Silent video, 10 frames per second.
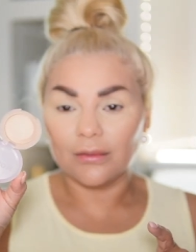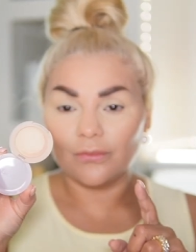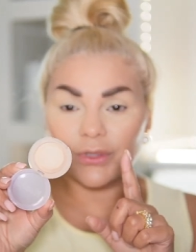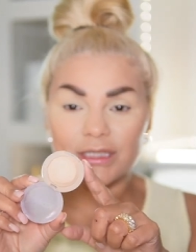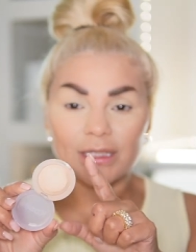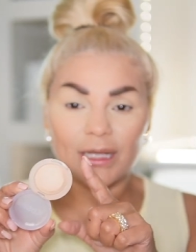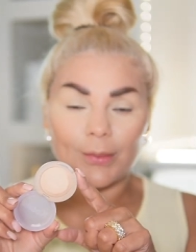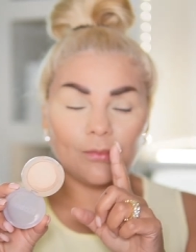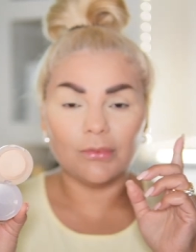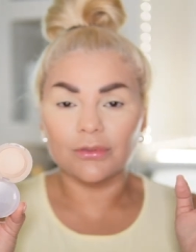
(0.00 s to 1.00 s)
recently,
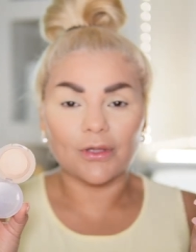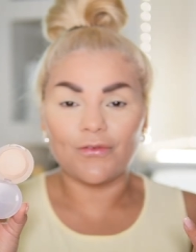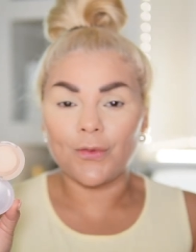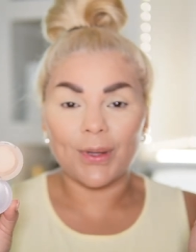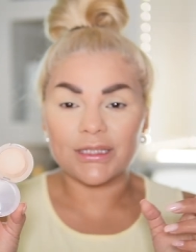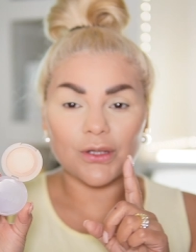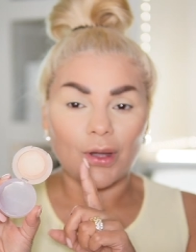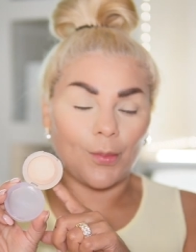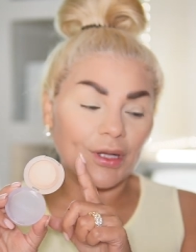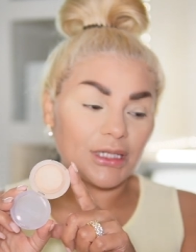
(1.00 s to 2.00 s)
a few months ago,
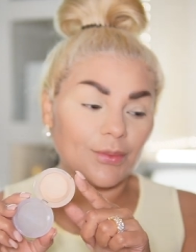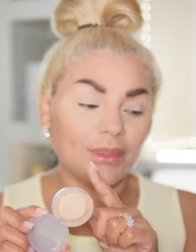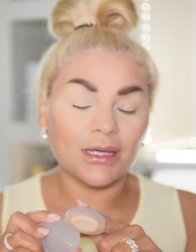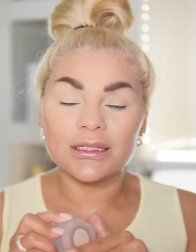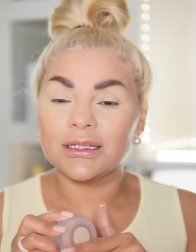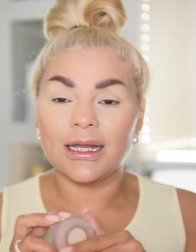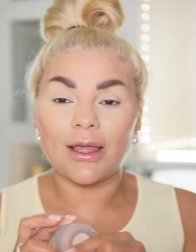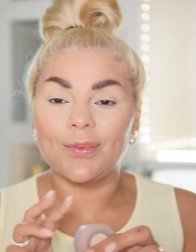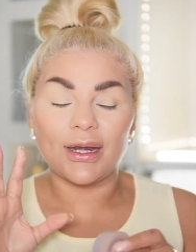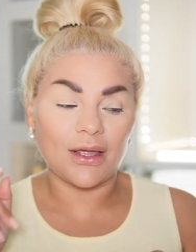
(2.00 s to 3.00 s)
I picked up this and
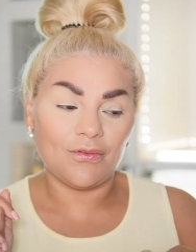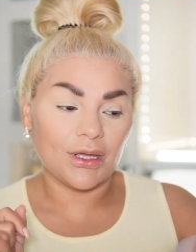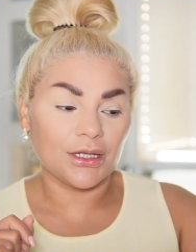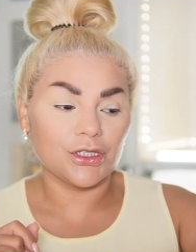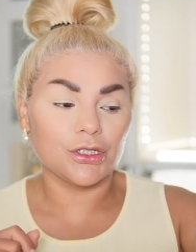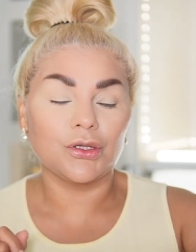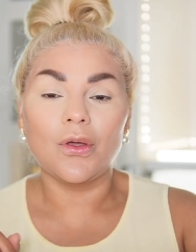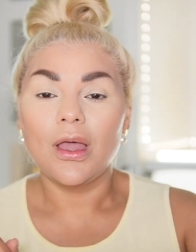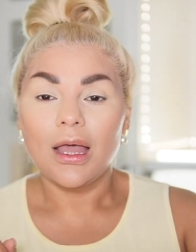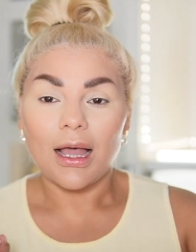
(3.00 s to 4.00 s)
I've been loving it too.
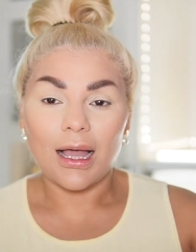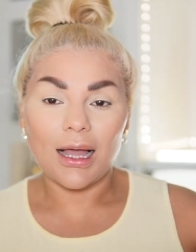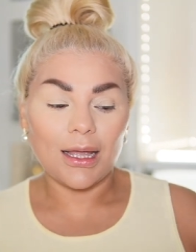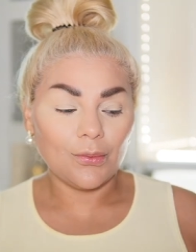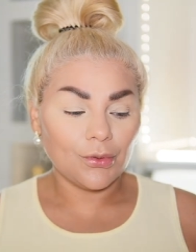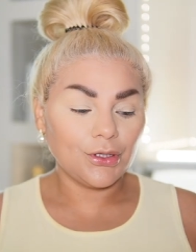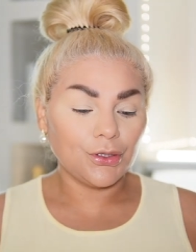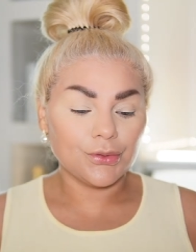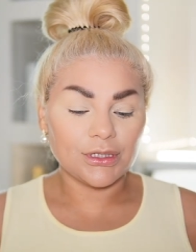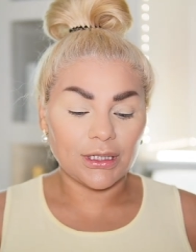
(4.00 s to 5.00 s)
I would
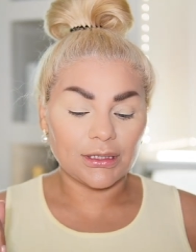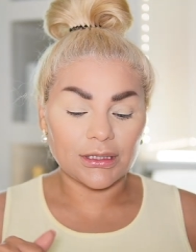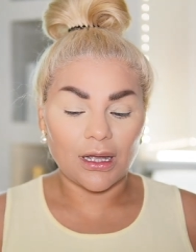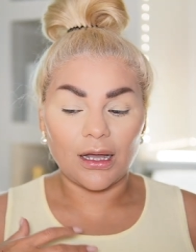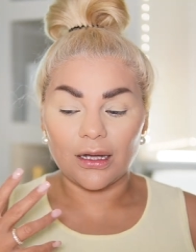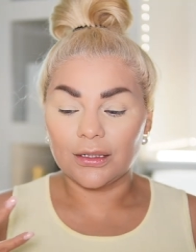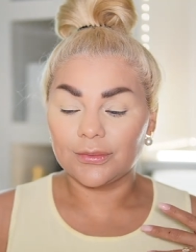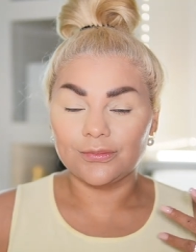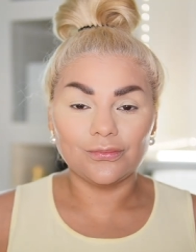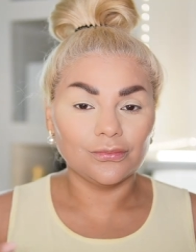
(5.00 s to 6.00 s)
use it
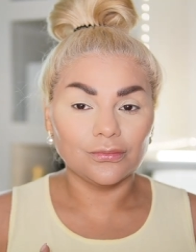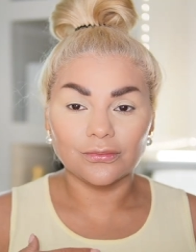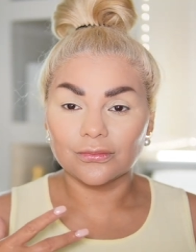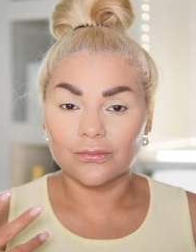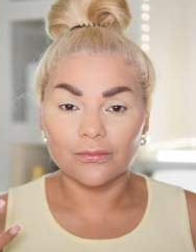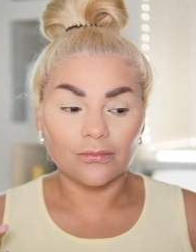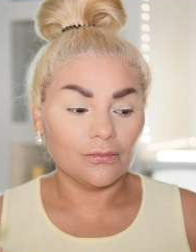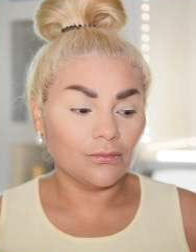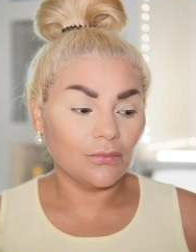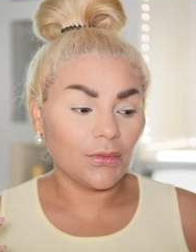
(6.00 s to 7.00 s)
um,
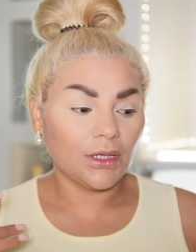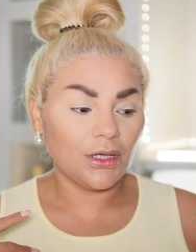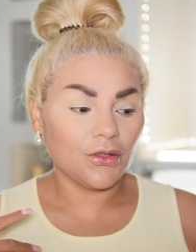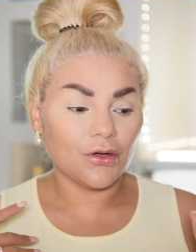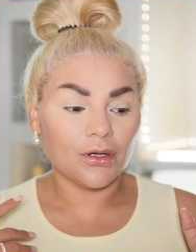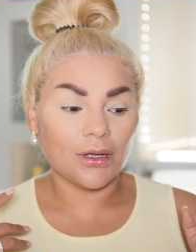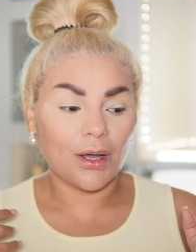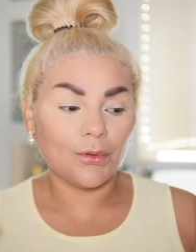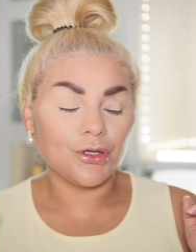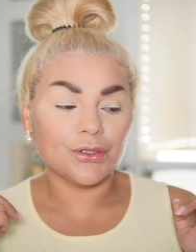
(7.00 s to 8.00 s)
either, I
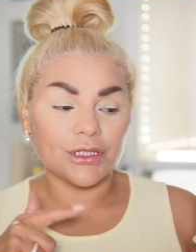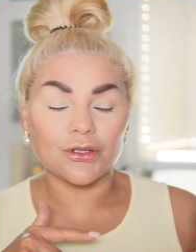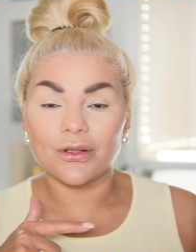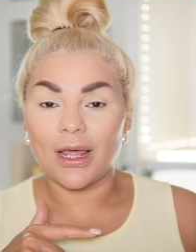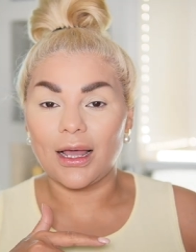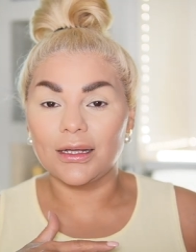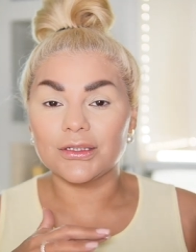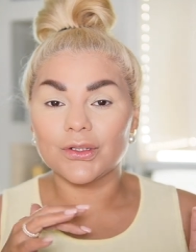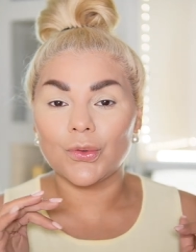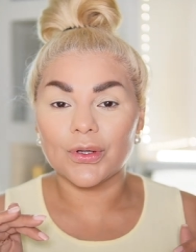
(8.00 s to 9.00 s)
would use either that
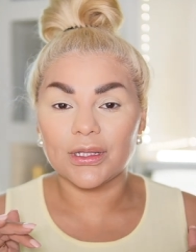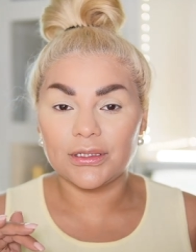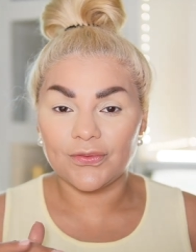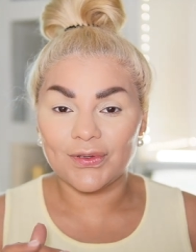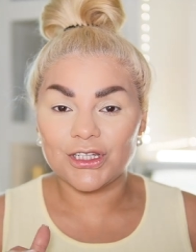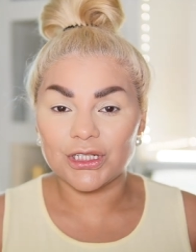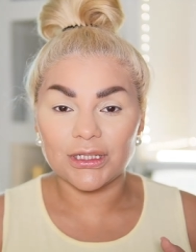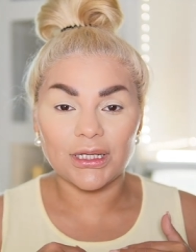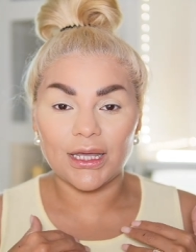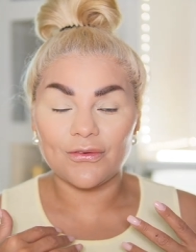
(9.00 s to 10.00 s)
or the
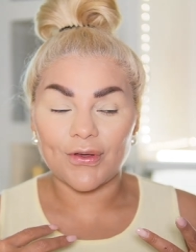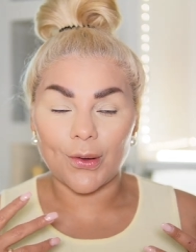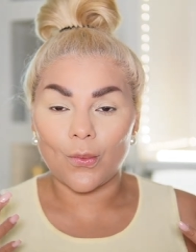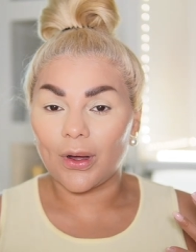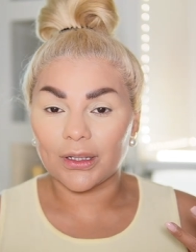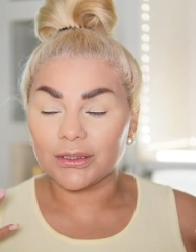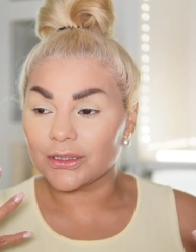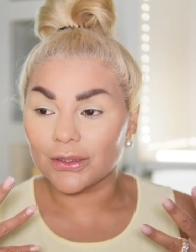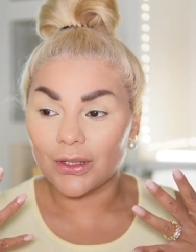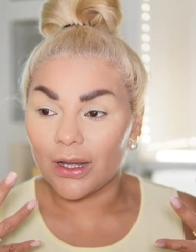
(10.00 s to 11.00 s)
Vinci if I want
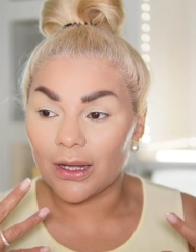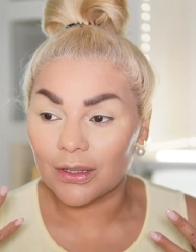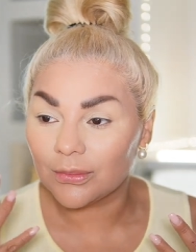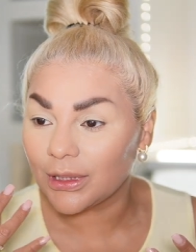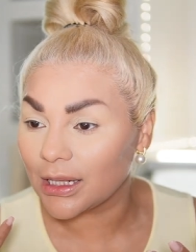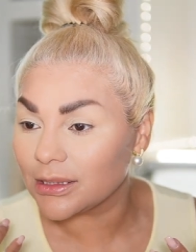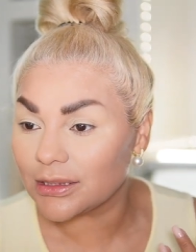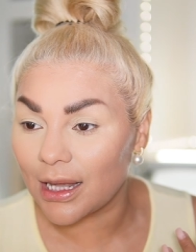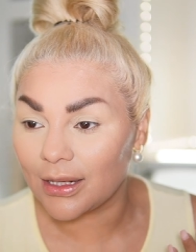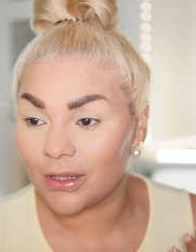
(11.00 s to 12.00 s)
um, nice
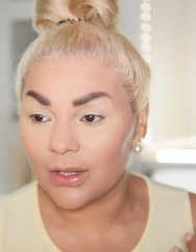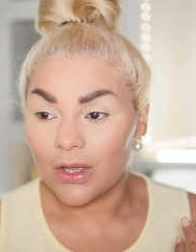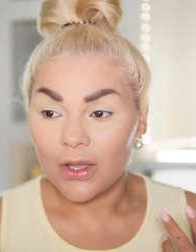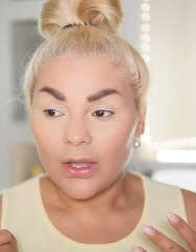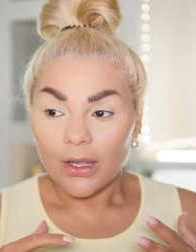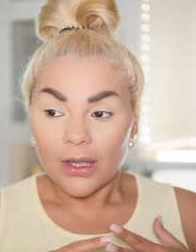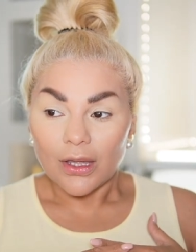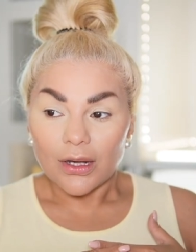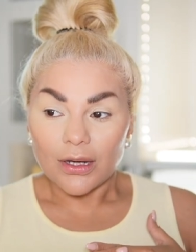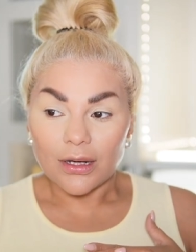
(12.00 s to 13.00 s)
setting.
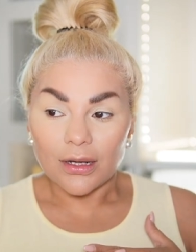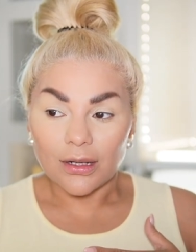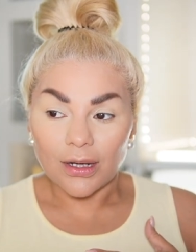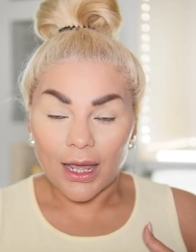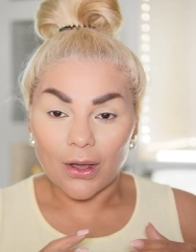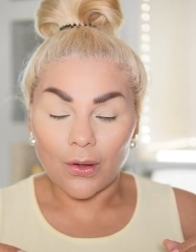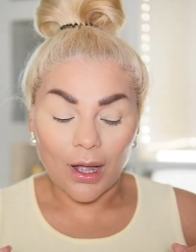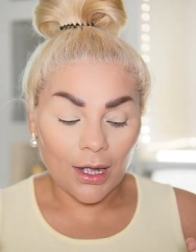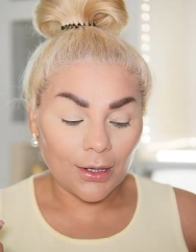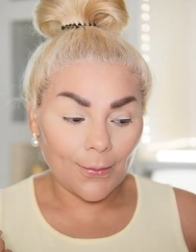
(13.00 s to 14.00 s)
Now,
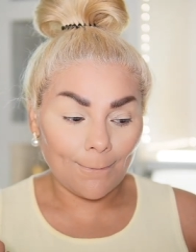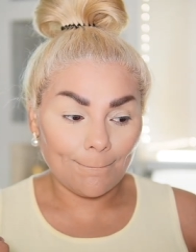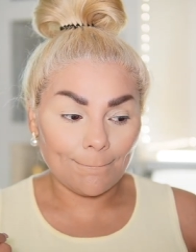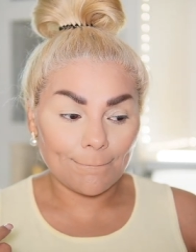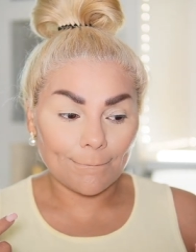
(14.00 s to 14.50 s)
um,